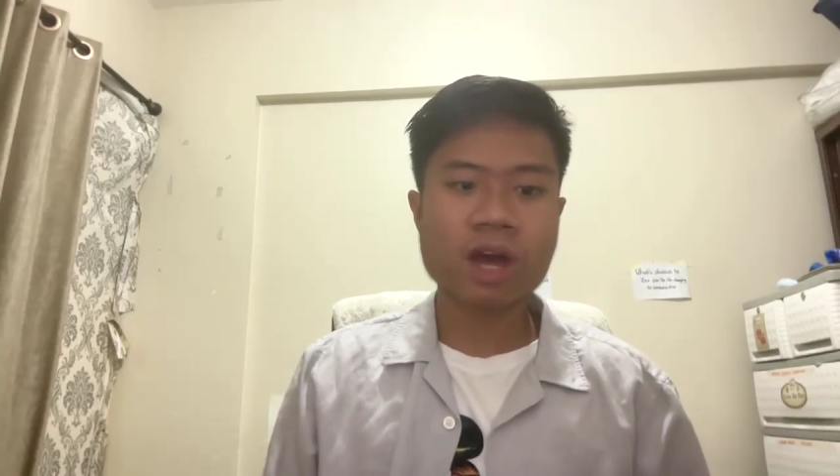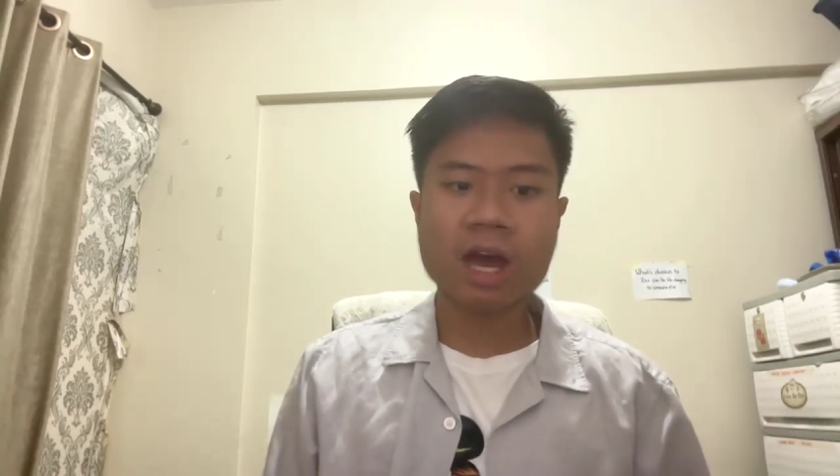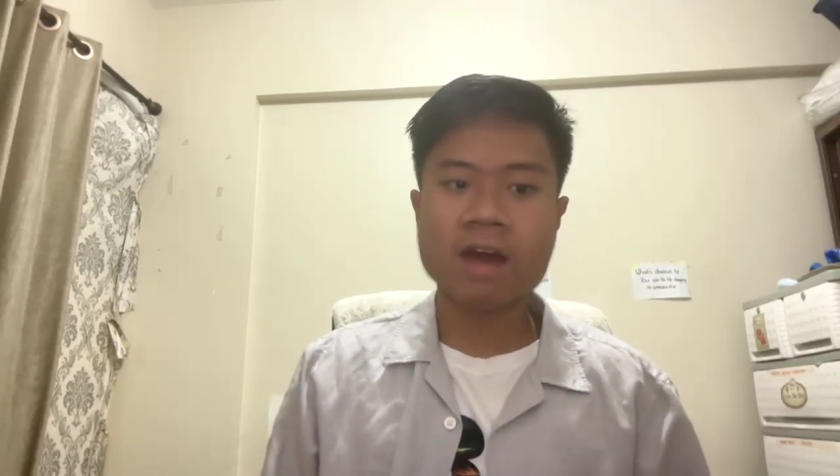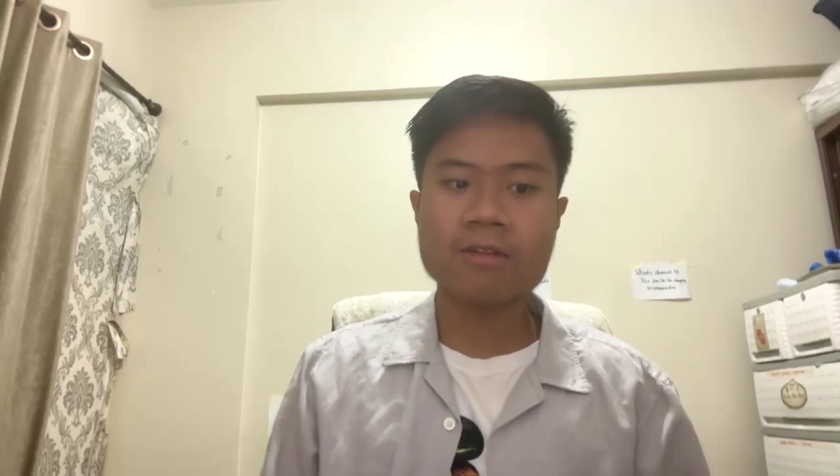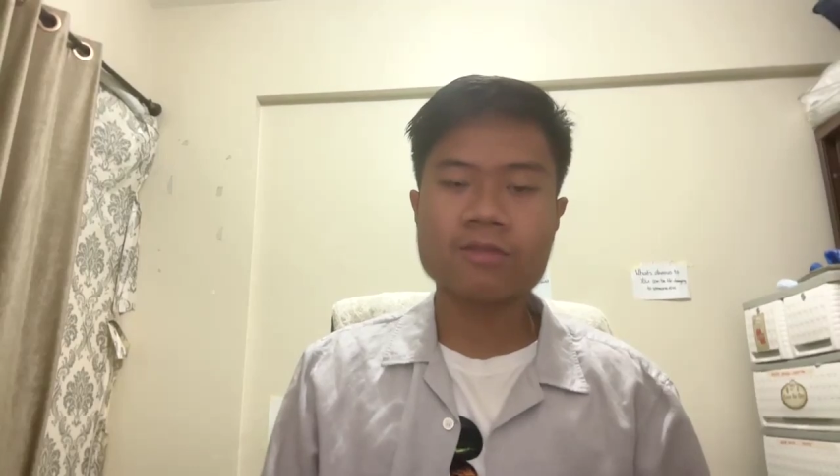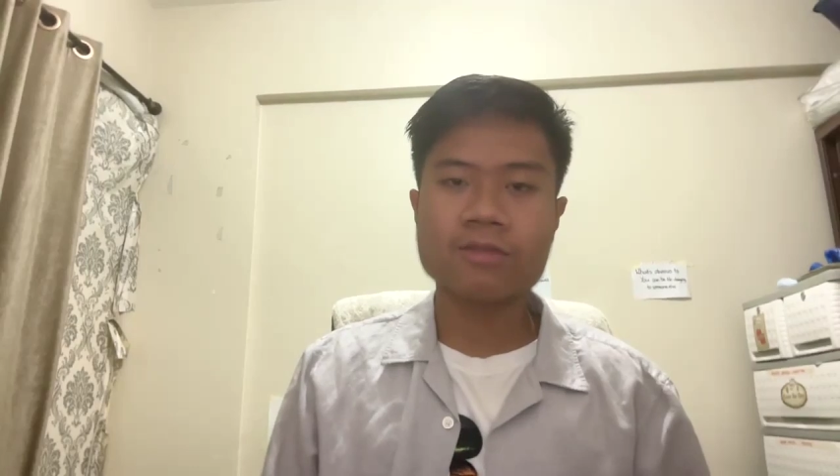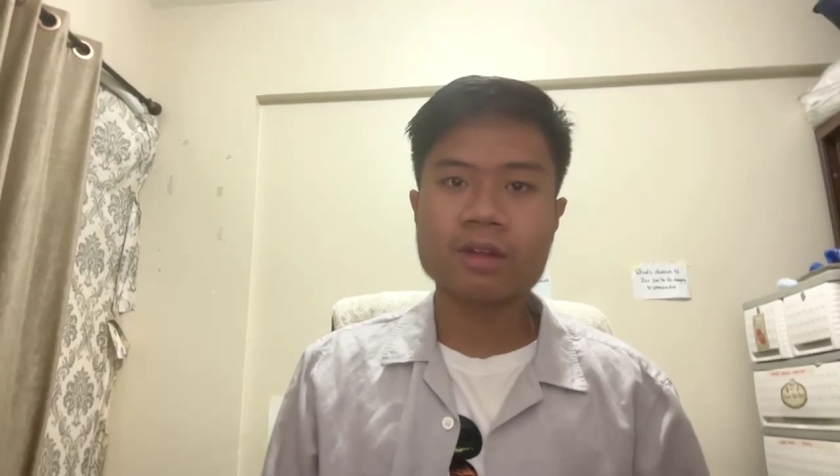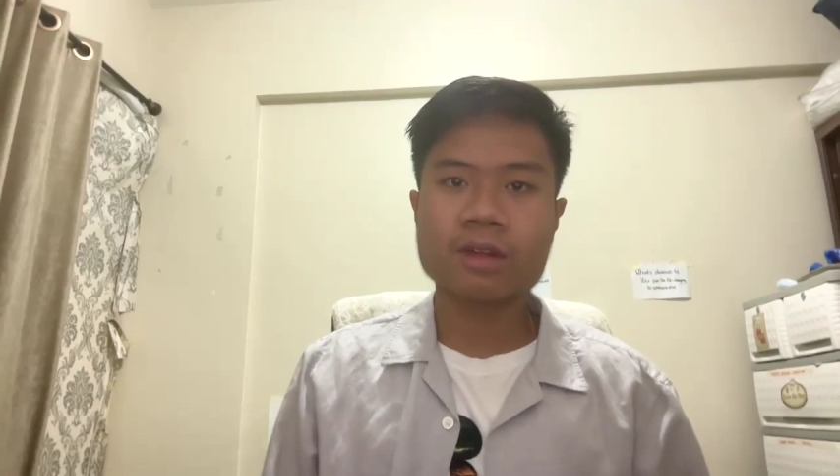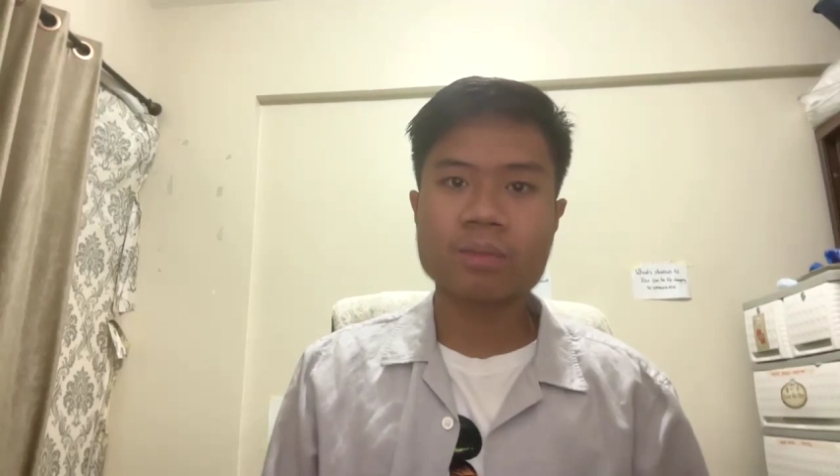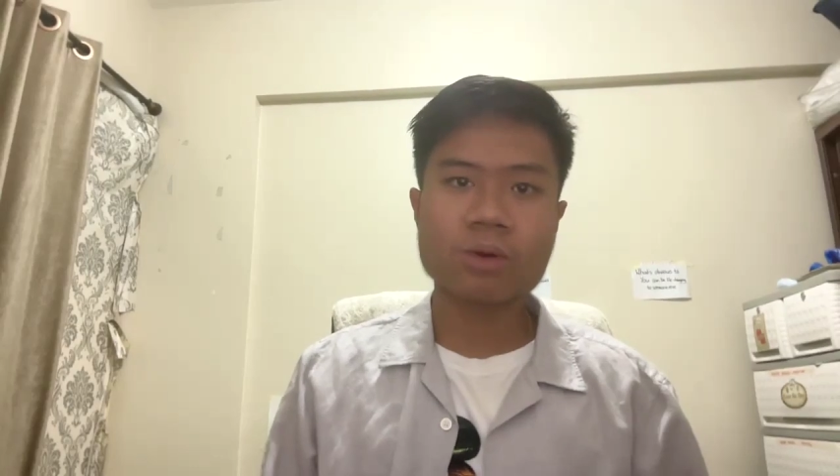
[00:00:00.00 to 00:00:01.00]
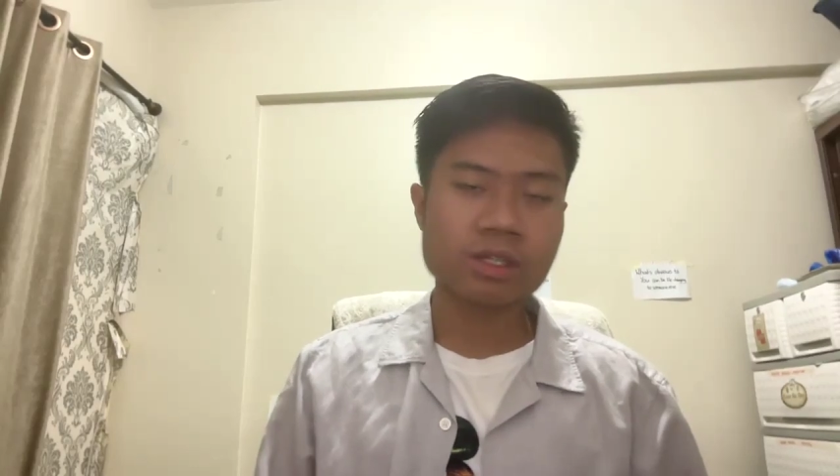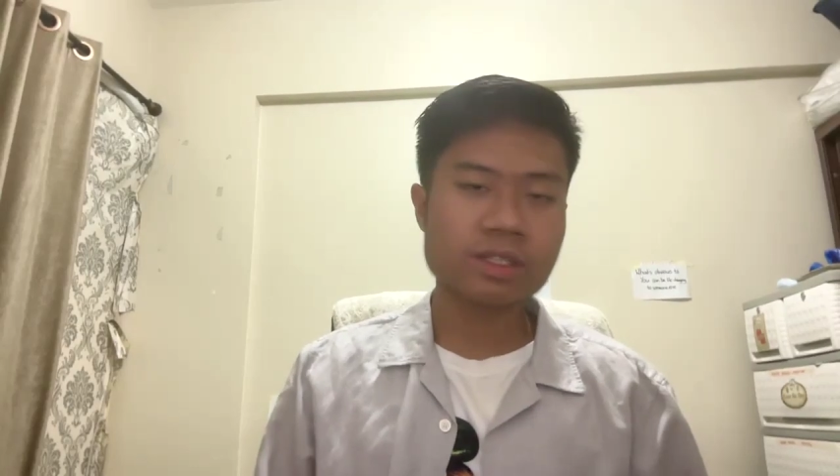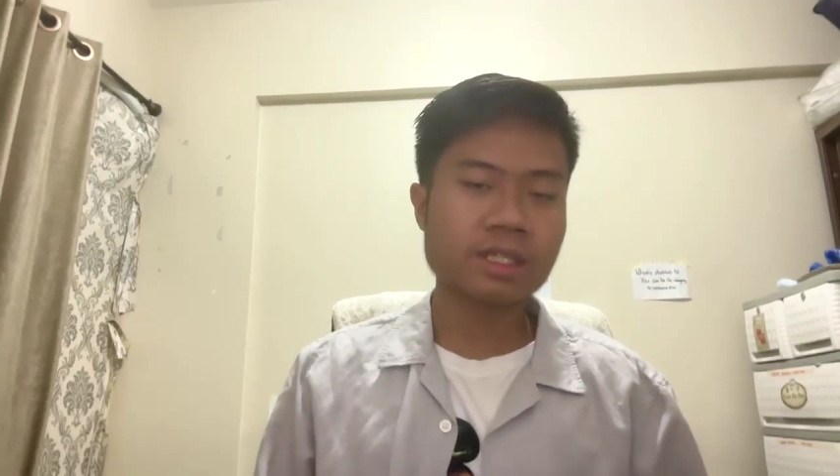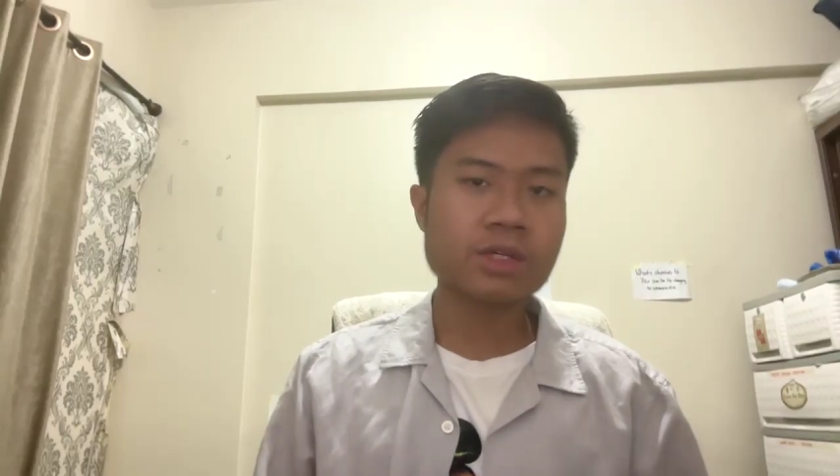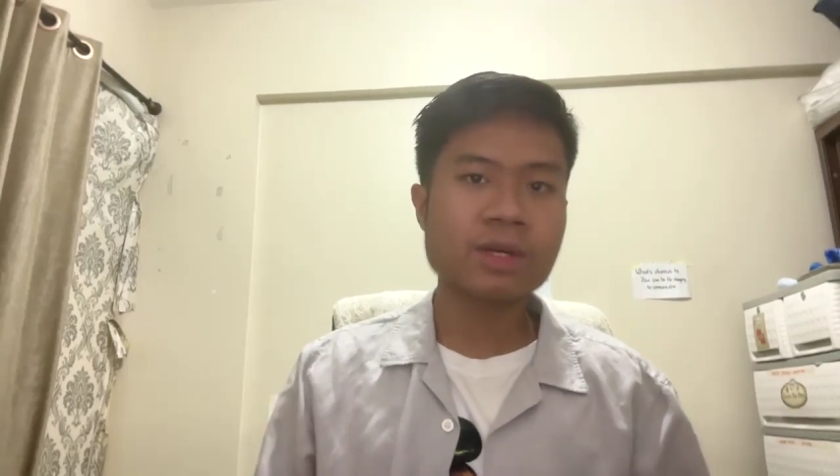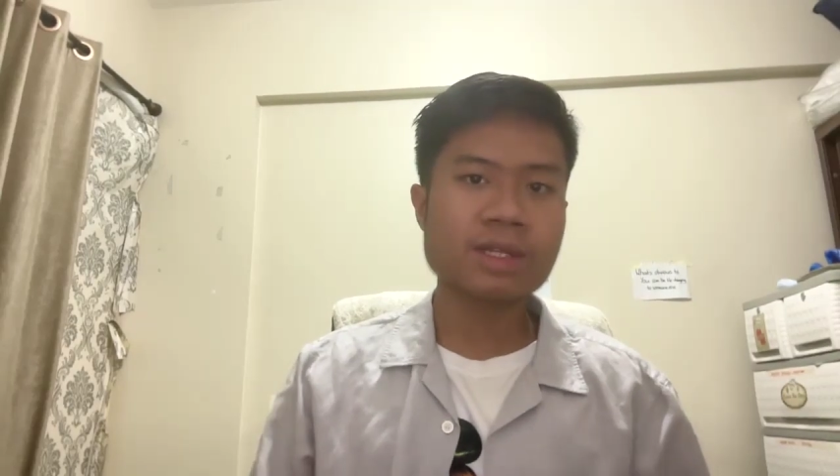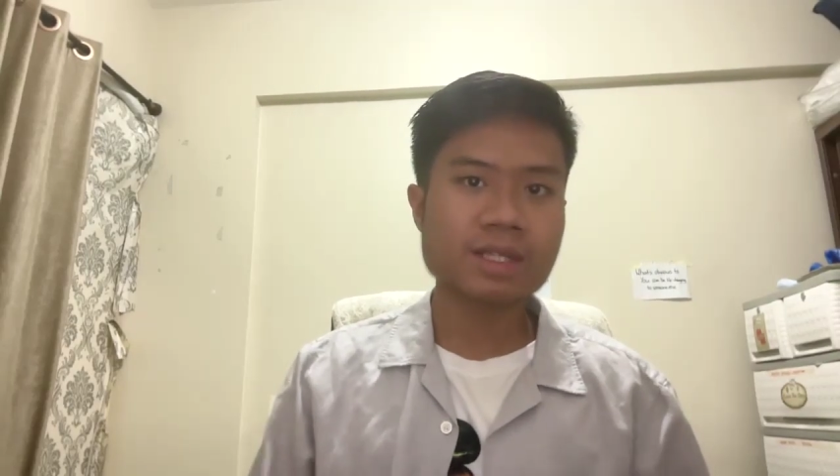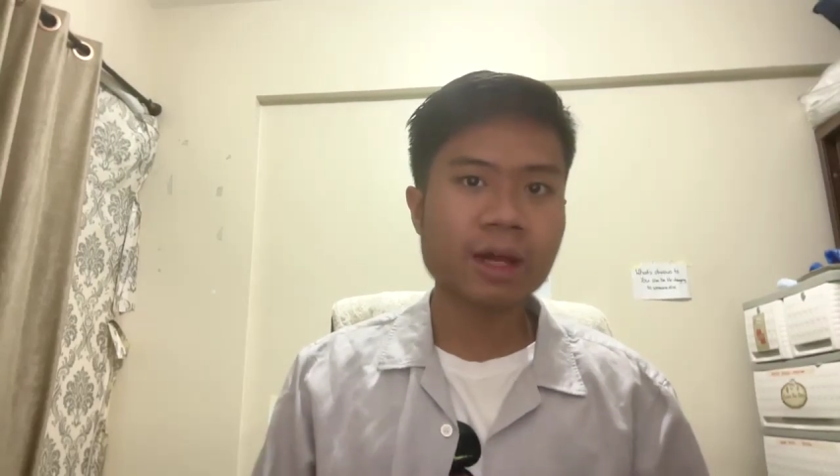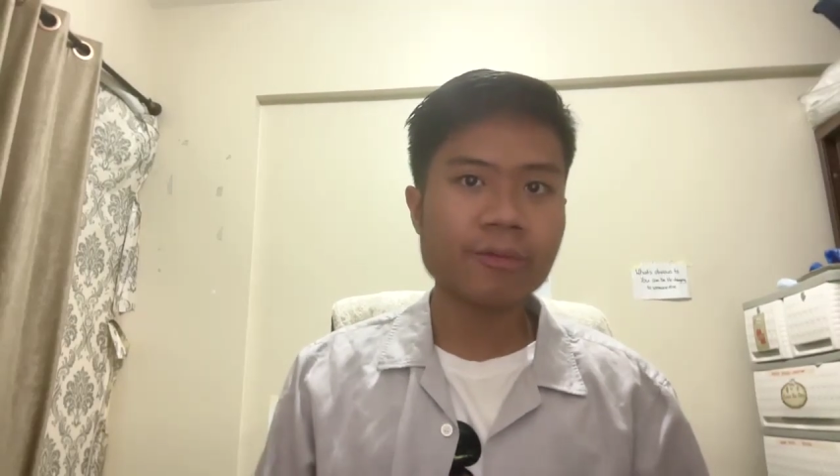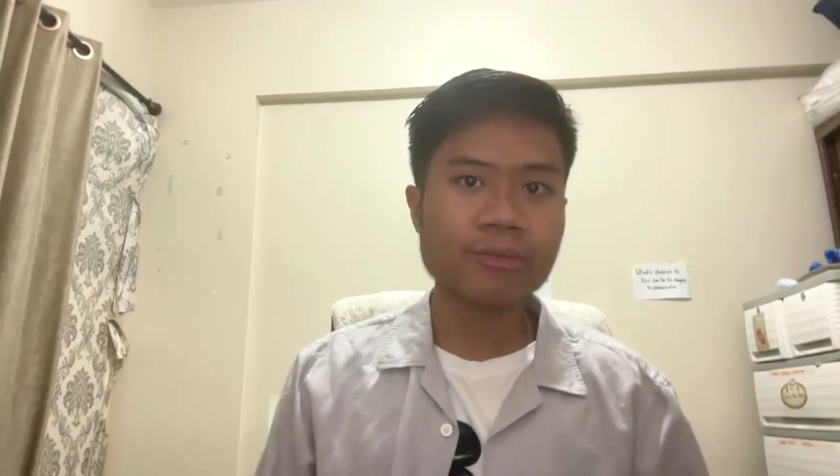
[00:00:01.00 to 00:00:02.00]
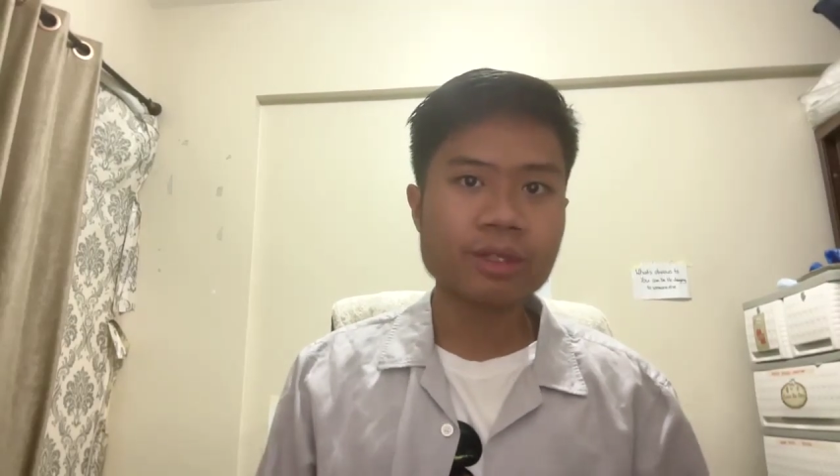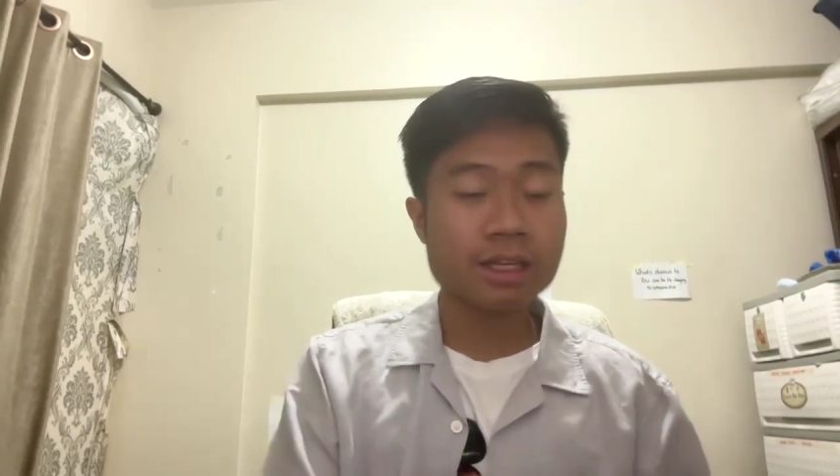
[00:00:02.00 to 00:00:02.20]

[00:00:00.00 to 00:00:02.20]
have products that you can sell.